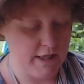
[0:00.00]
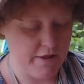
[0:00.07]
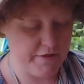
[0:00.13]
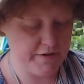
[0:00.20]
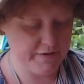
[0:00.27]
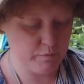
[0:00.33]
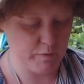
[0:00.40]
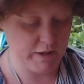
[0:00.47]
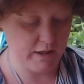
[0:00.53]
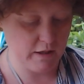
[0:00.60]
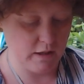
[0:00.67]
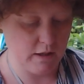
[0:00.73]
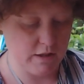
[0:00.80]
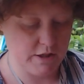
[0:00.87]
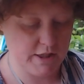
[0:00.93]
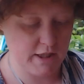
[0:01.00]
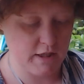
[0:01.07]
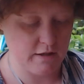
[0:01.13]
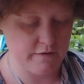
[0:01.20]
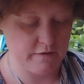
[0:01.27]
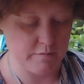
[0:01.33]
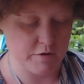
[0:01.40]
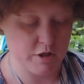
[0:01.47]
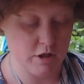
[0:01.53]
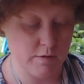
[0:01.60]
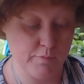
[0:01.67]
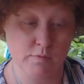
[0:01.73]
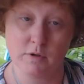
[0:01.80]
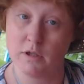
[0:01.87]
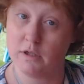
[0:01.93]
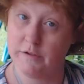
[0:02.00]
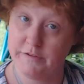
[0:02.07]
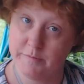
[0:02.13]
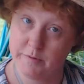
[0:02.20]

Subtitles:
this week she has some sharp words